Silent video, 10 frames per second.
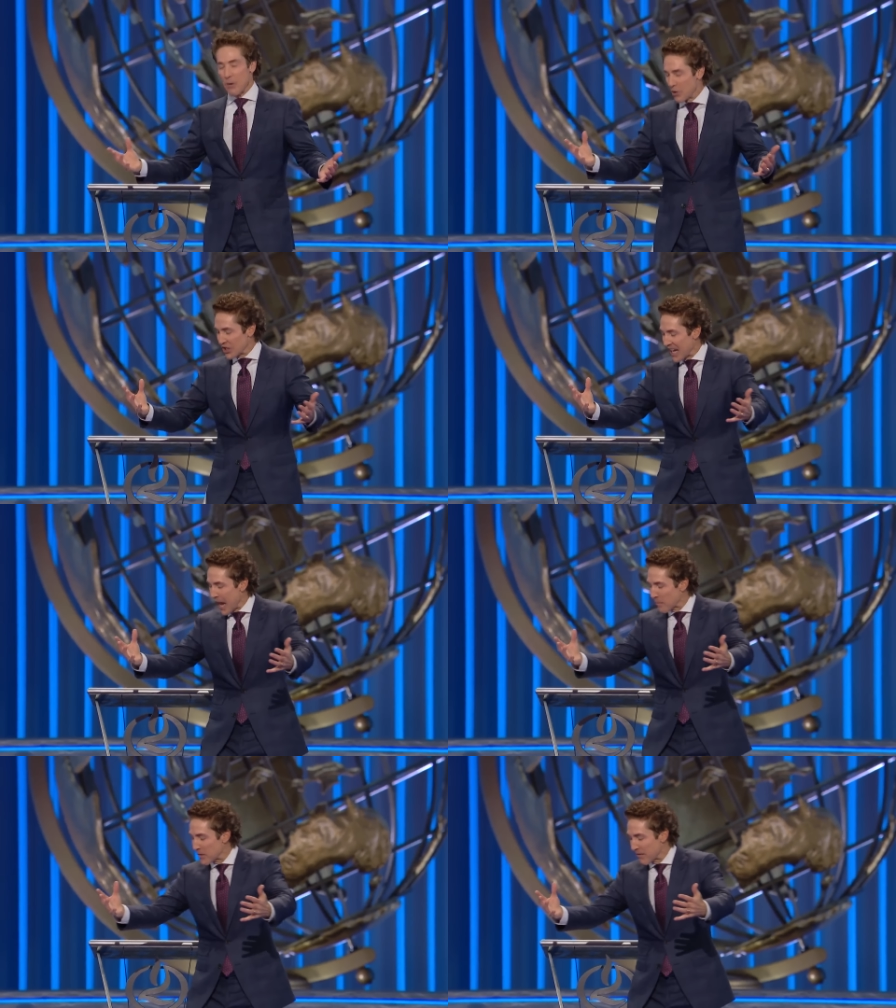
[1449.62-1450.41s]
He was
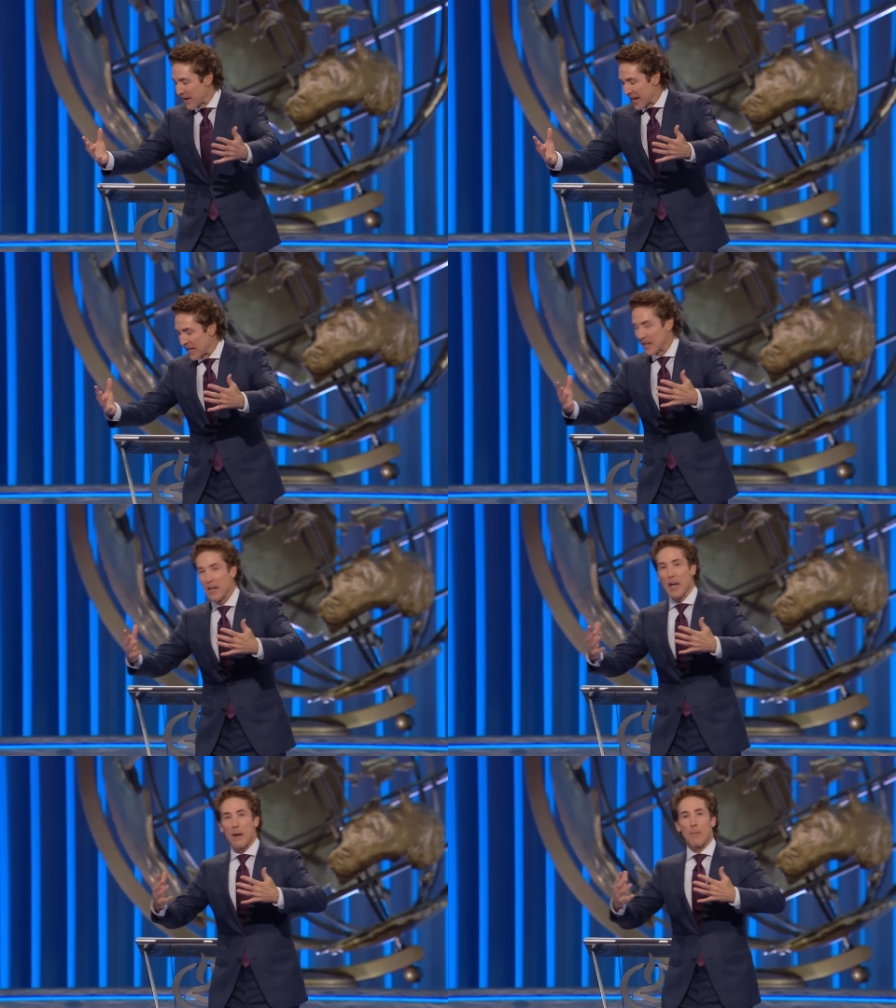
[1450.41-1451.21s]

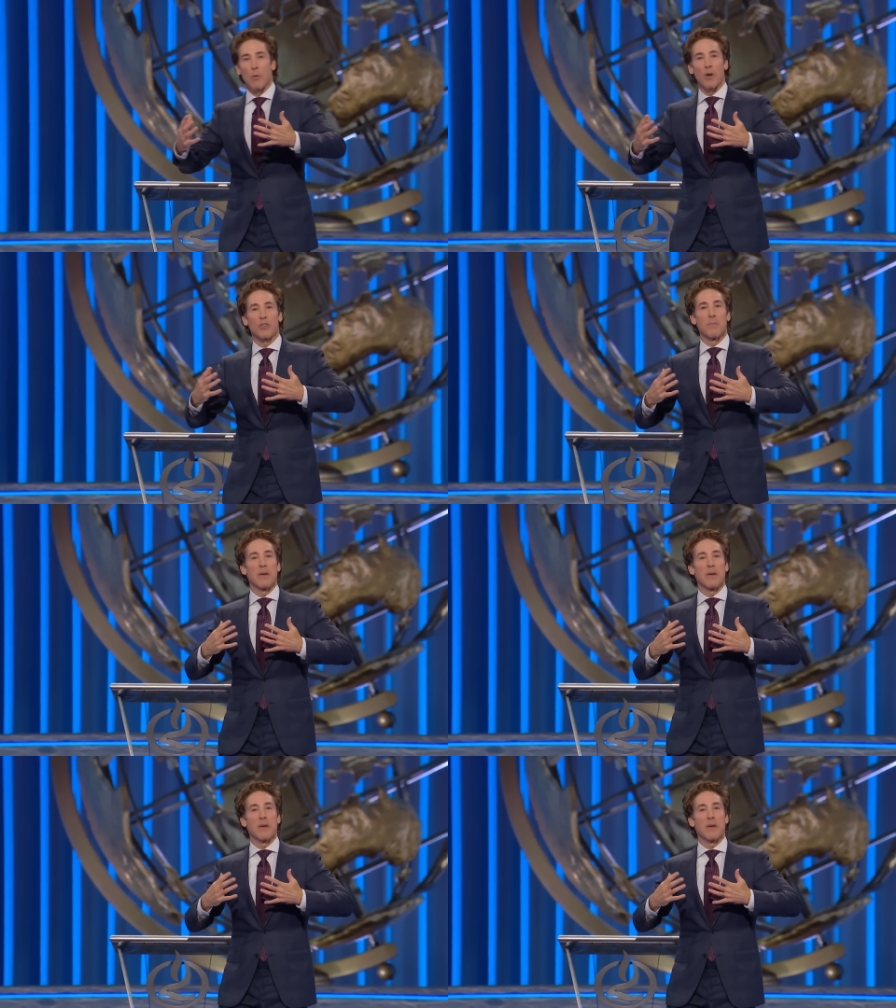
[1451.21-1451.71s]
captivated by what the